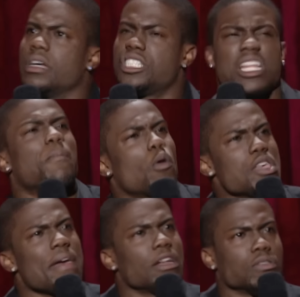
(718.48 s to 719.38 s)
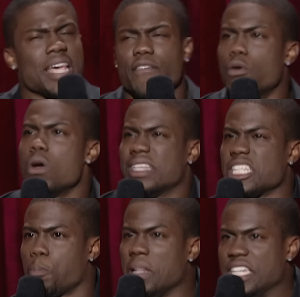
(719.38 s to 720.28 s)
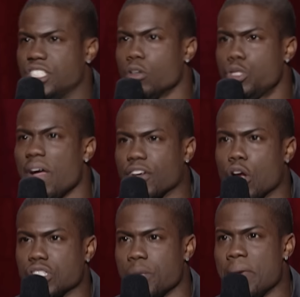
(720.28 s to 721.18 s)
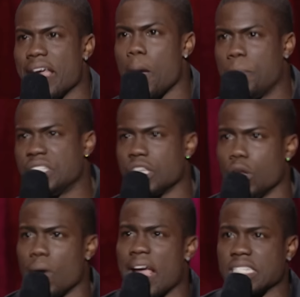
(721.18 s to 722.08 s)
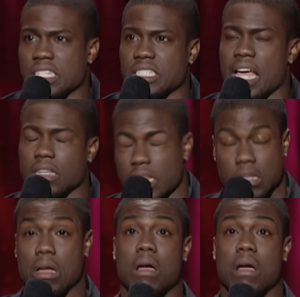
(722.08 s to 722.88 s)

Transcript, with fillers: She's like, boy, you ain't no devil. That's bleach. Don't you ever curse at me. I'll beat your little ass in this house.